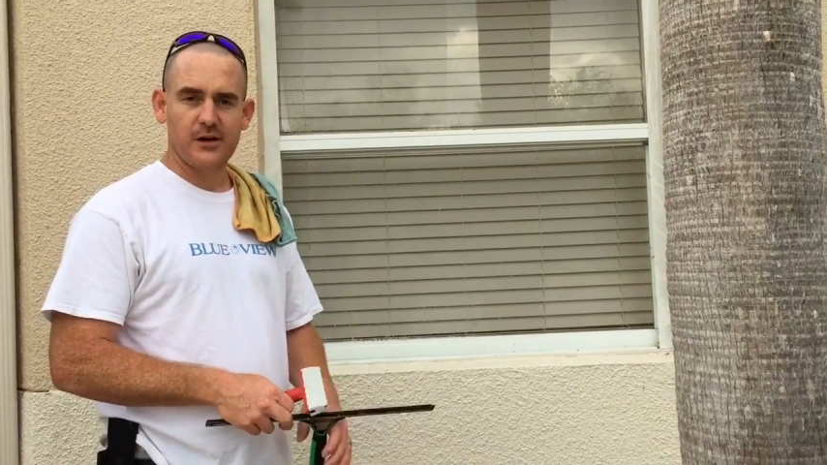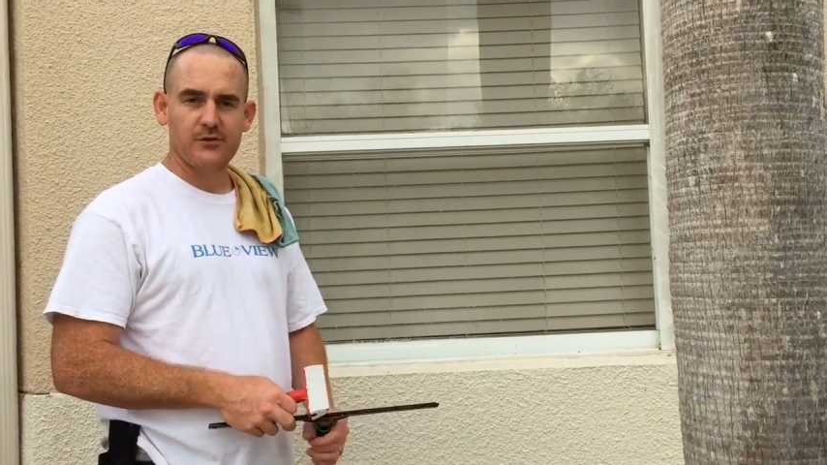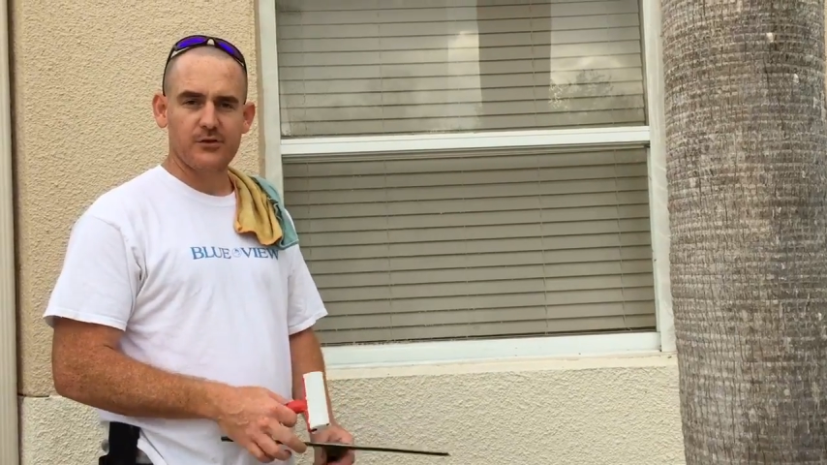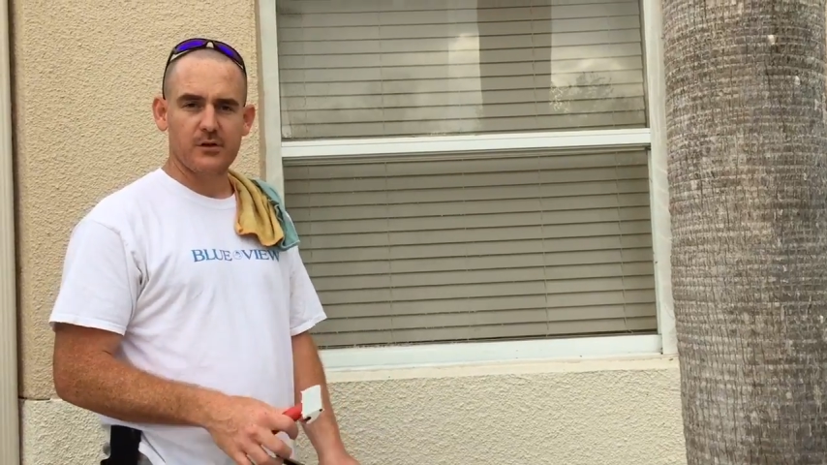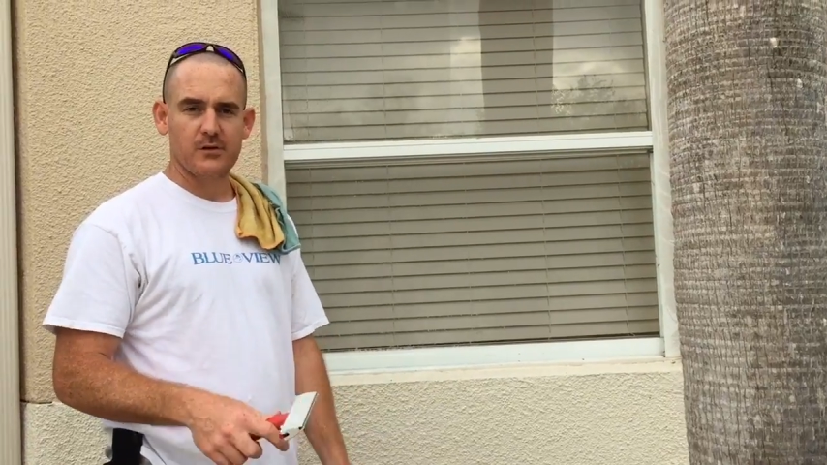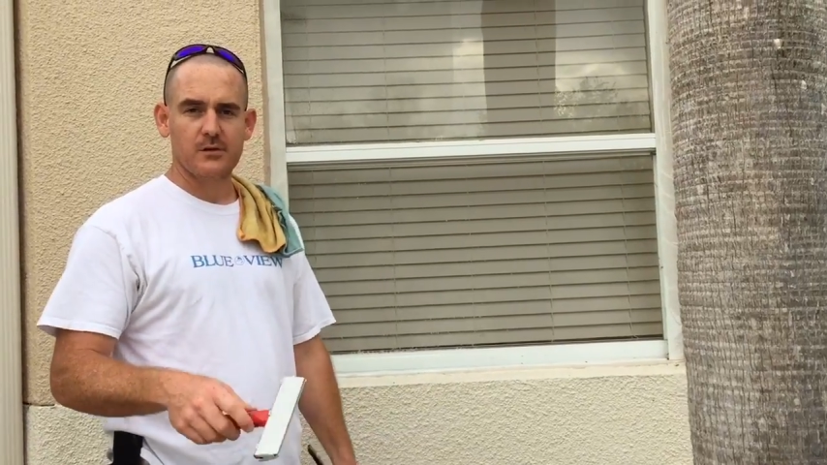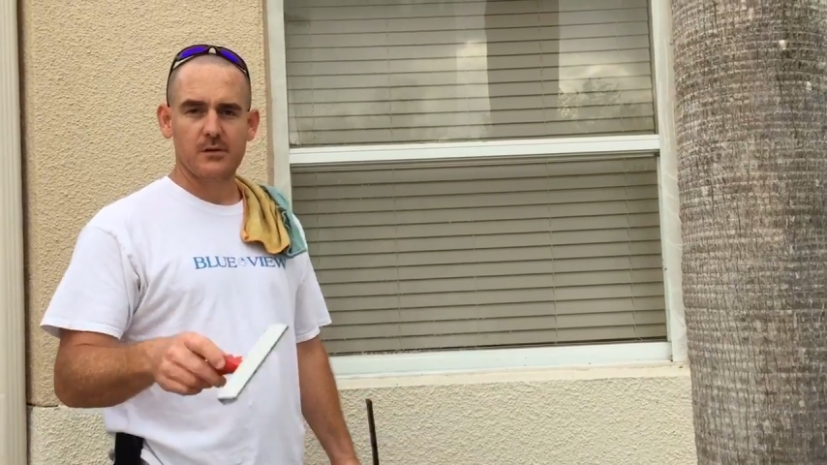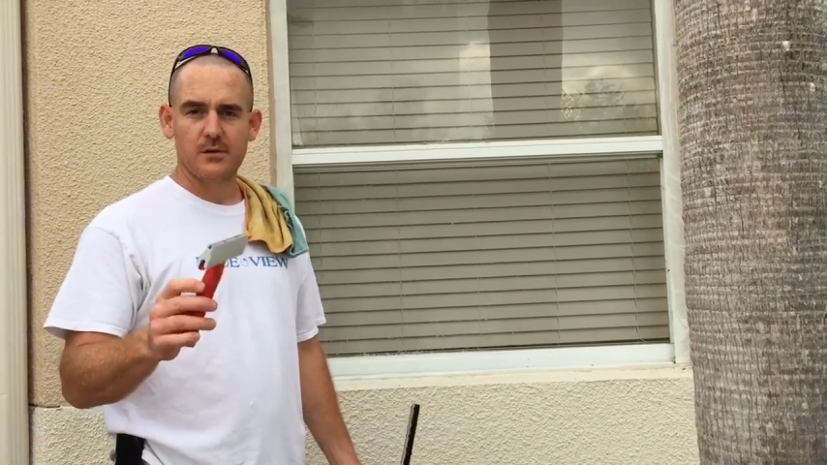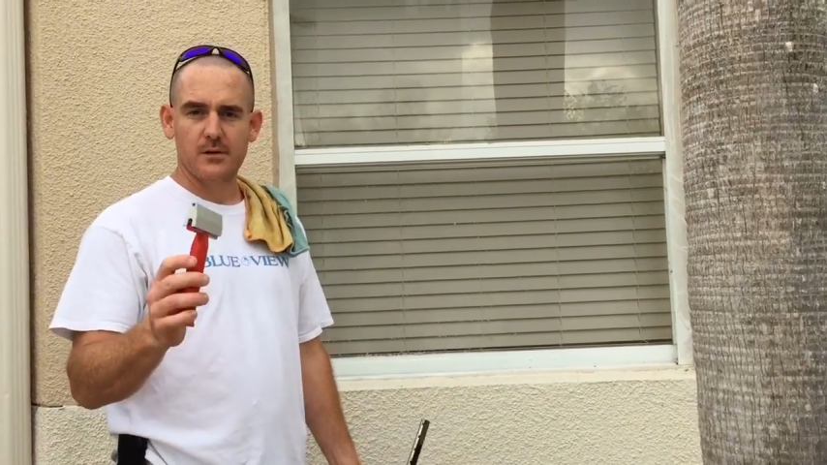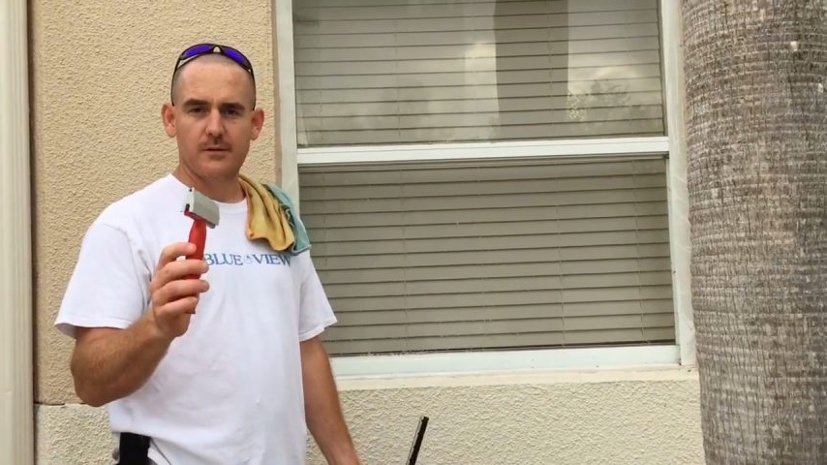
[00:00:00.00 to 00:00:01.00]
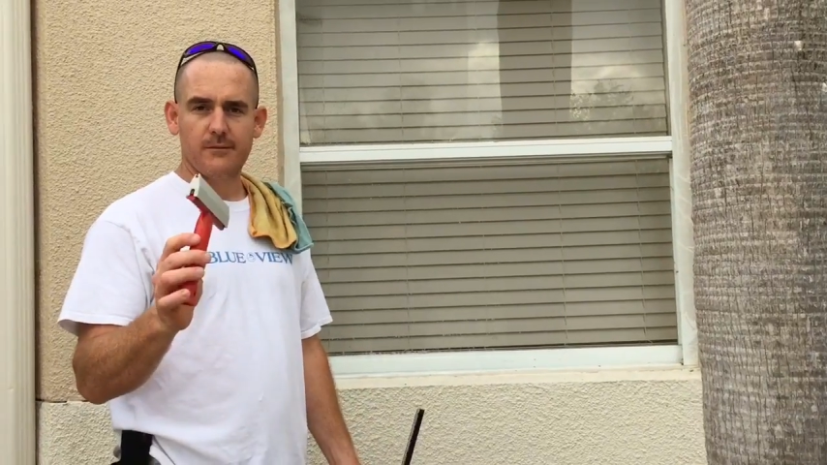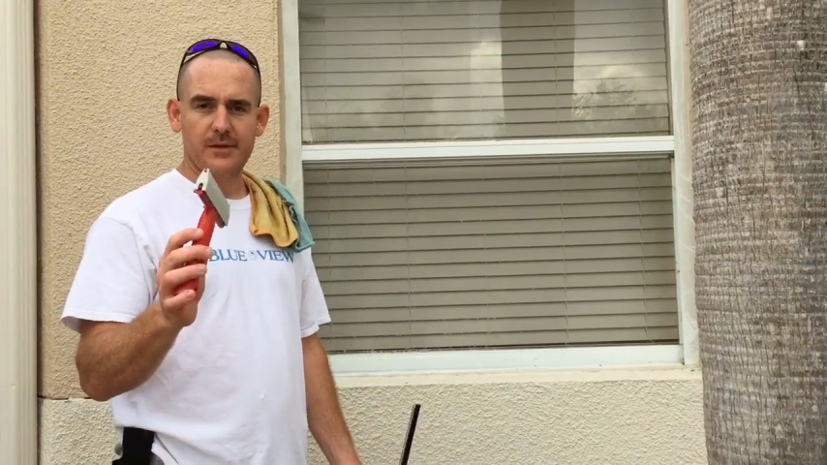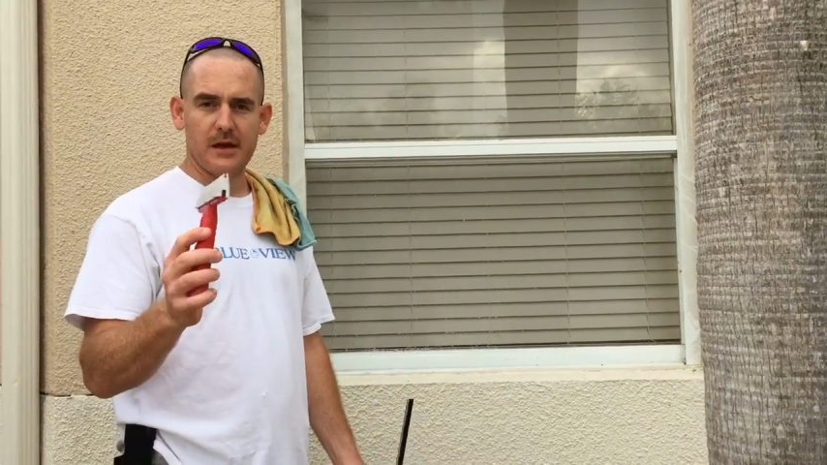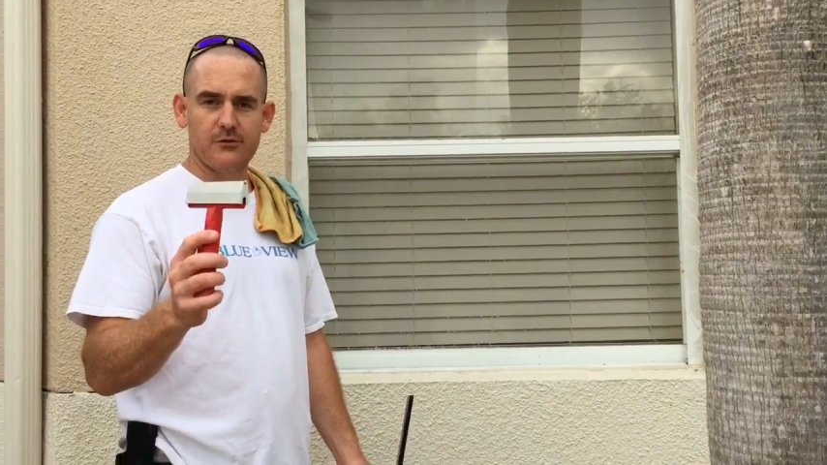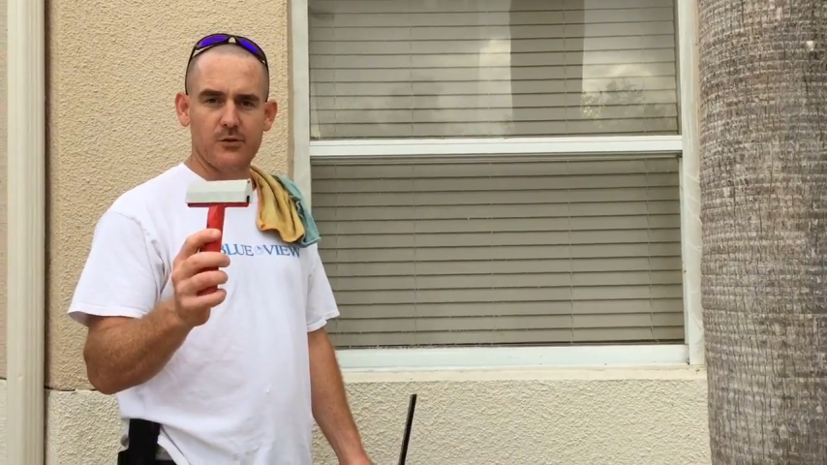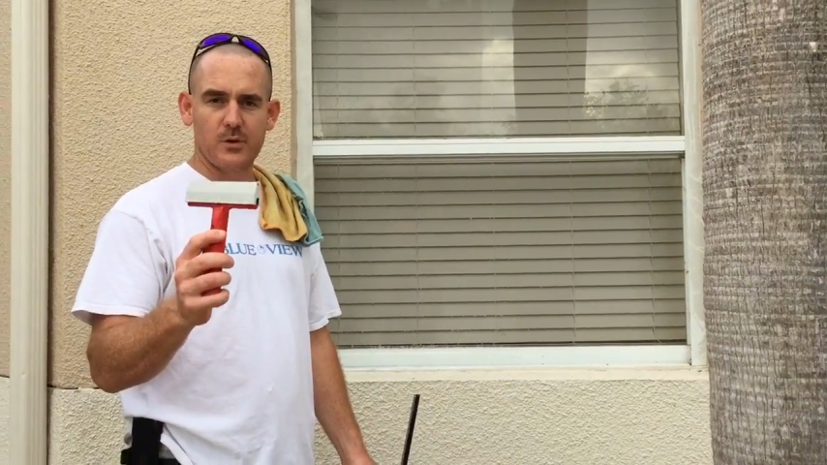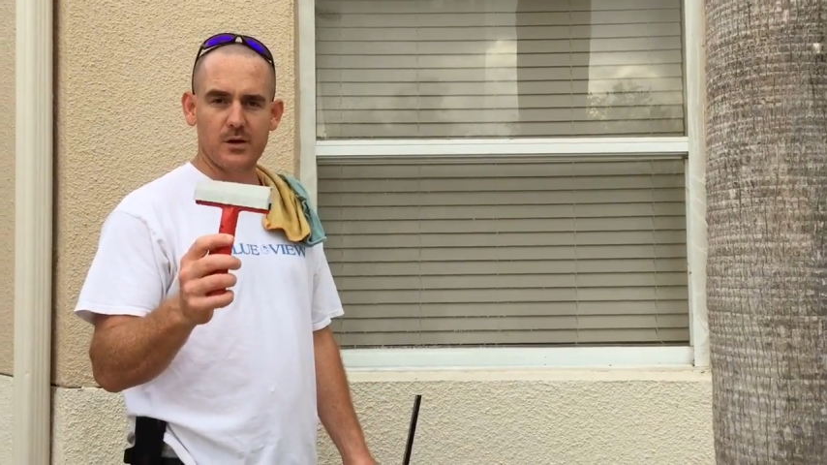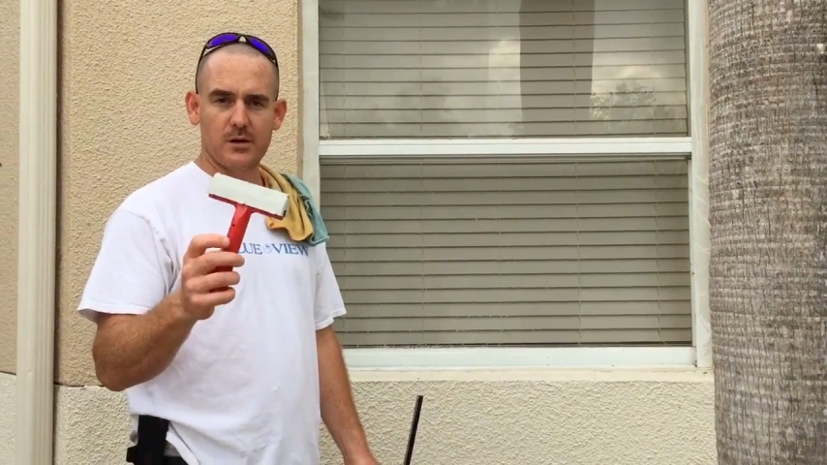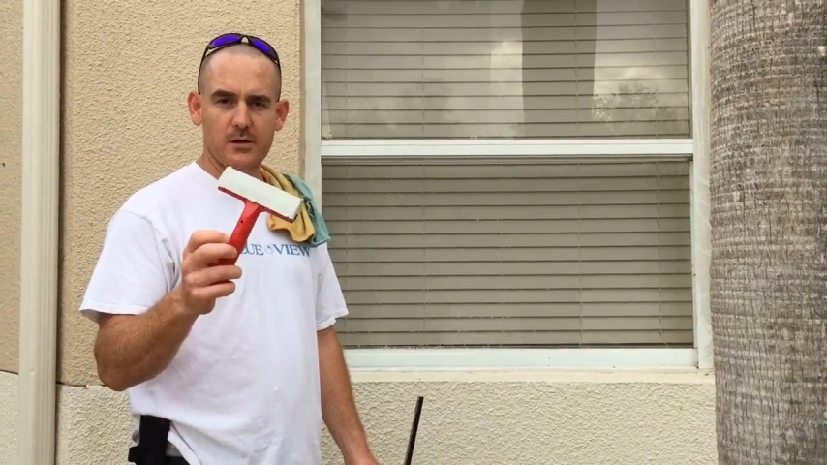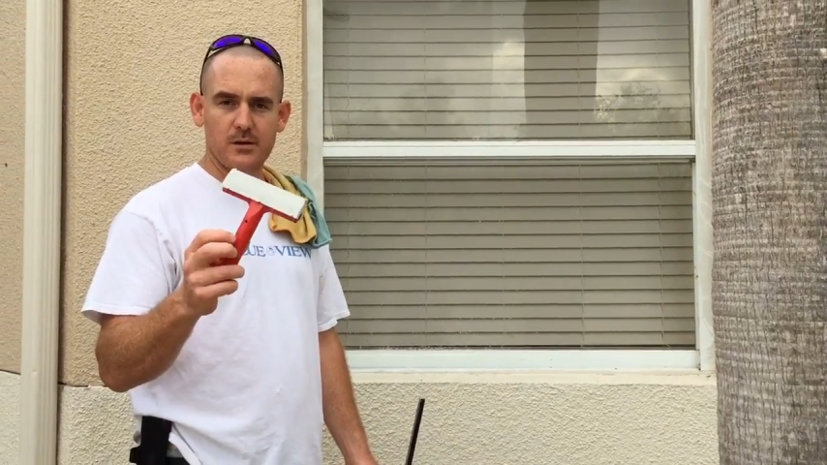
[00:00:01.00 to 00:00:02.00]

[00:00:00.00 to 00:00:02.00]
extra for the extra work.